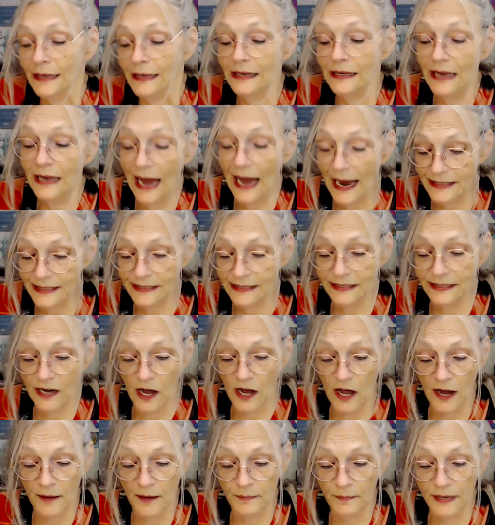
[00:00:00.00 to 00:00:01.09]
last
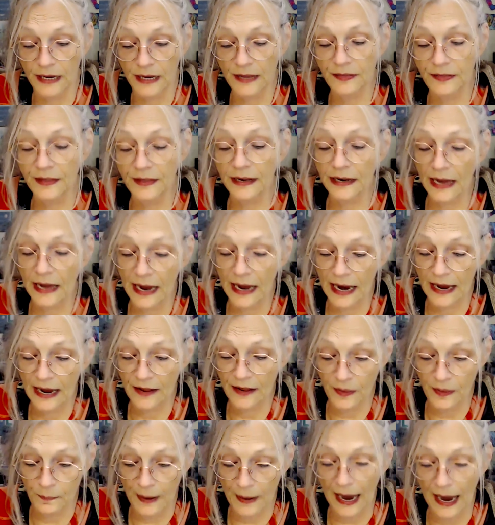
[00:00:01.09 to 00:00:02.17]
time in
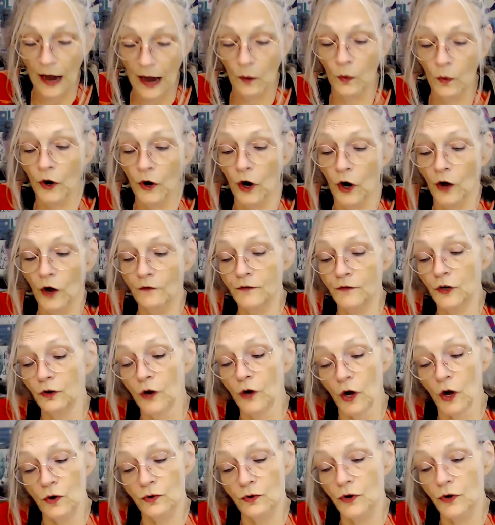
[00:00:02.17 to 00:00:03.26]
the power of your
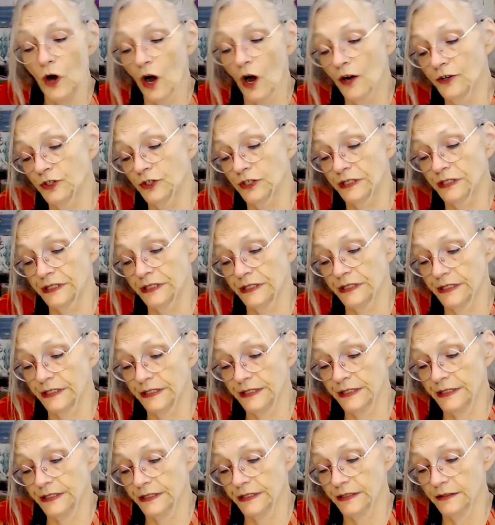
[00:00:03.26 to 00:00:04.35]
own
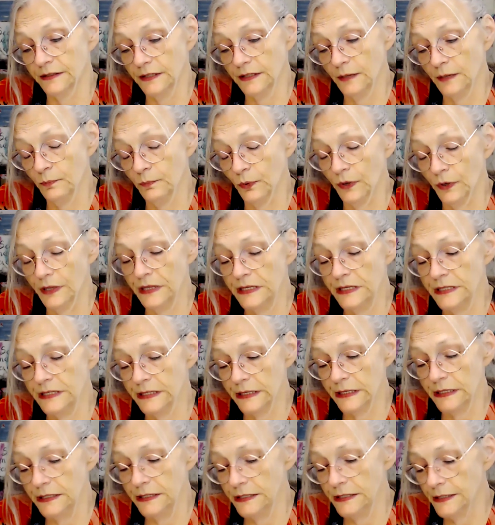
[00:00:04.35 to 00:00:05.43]
consciousness, in
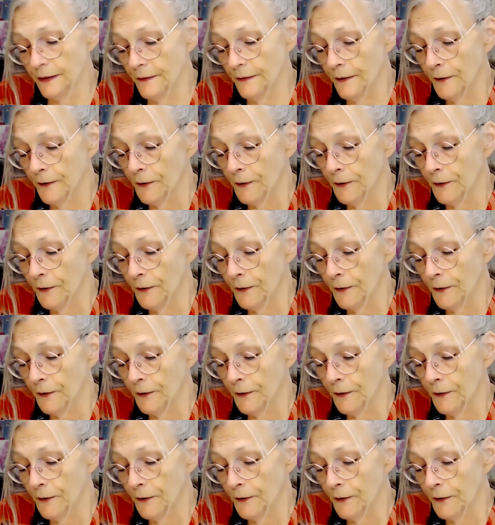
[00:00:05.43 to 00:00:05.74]
parentheses.